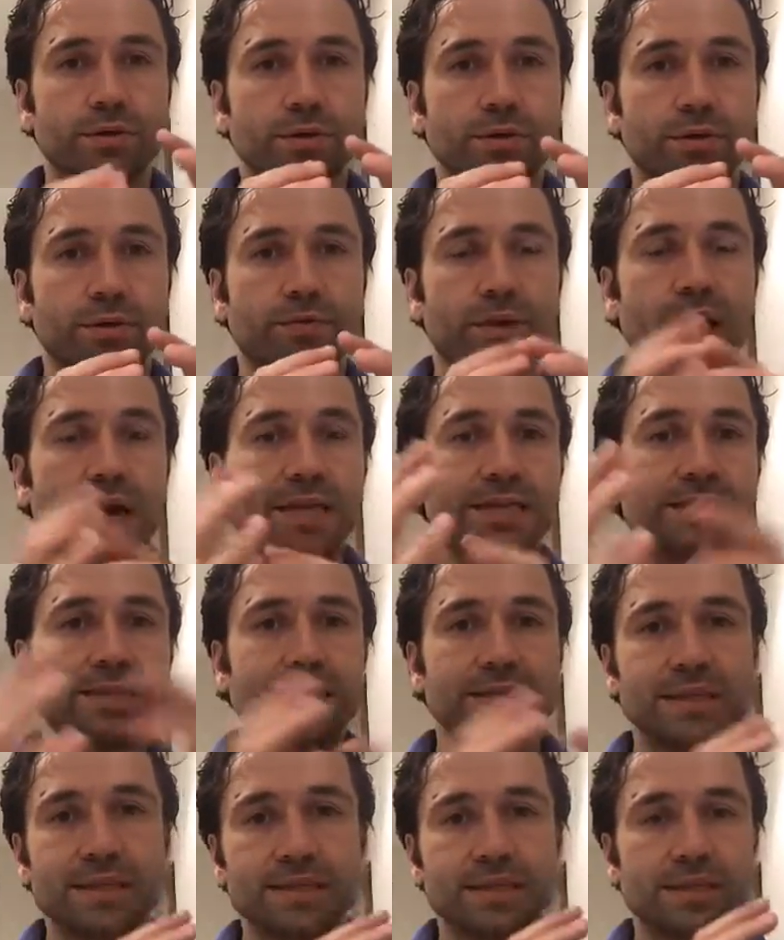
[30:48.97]
sort of
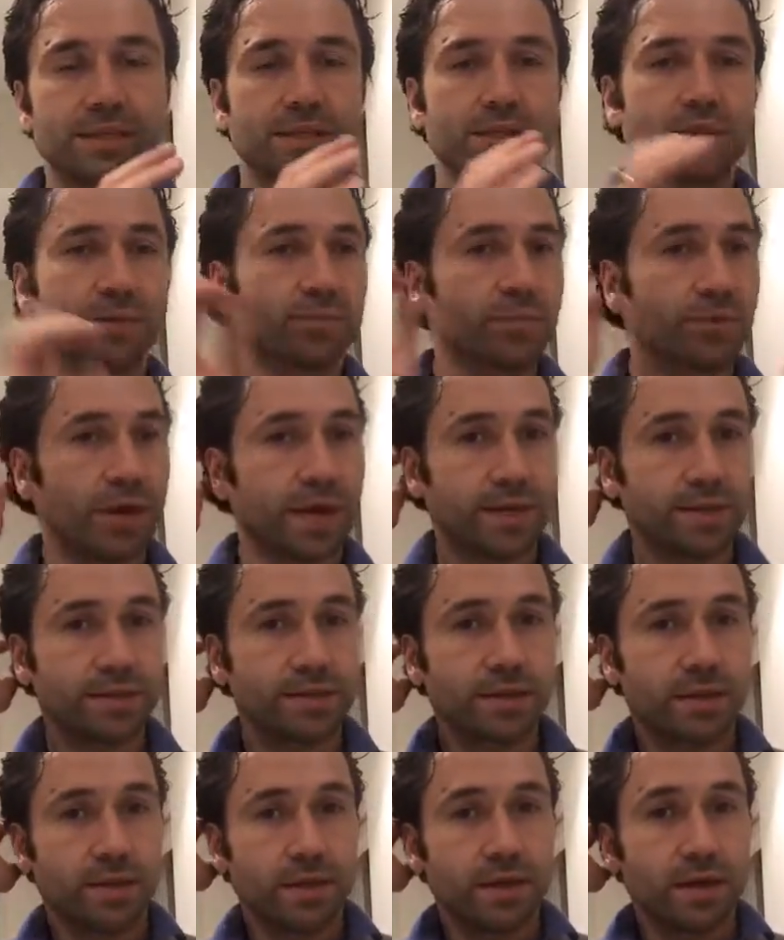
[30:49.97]
ideas spread
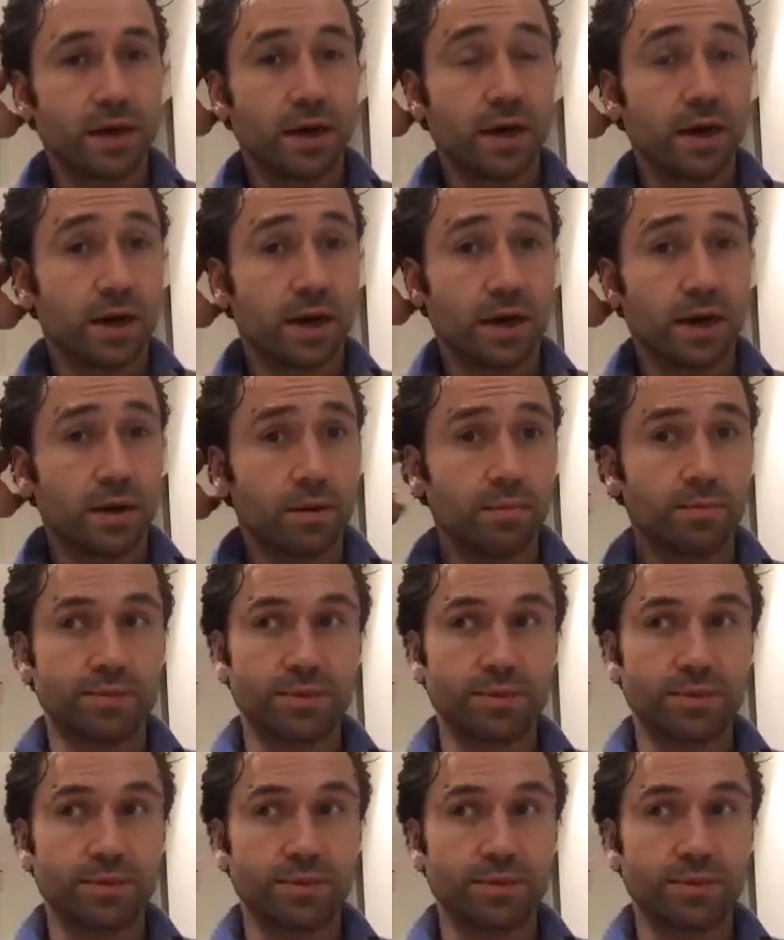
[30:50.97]
uh,